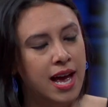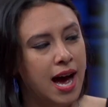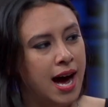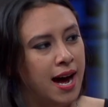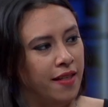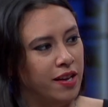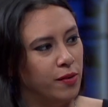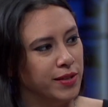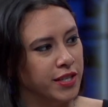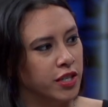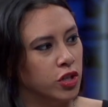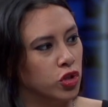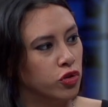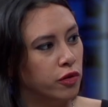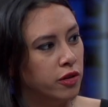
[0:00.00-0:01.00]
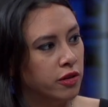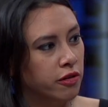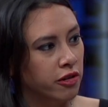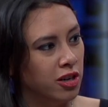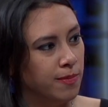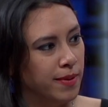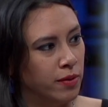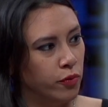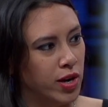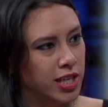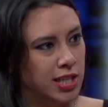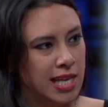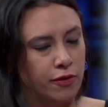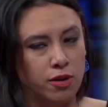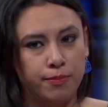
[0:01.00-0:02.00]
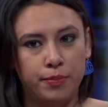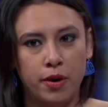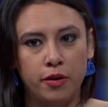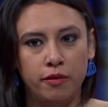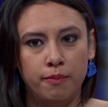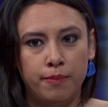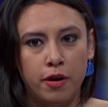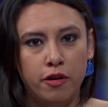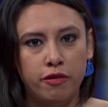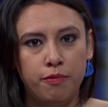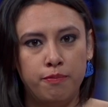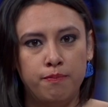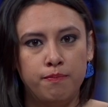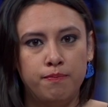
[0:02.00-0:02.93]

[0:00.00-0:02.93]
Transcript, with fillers: Uh, there was a control group in which they were both both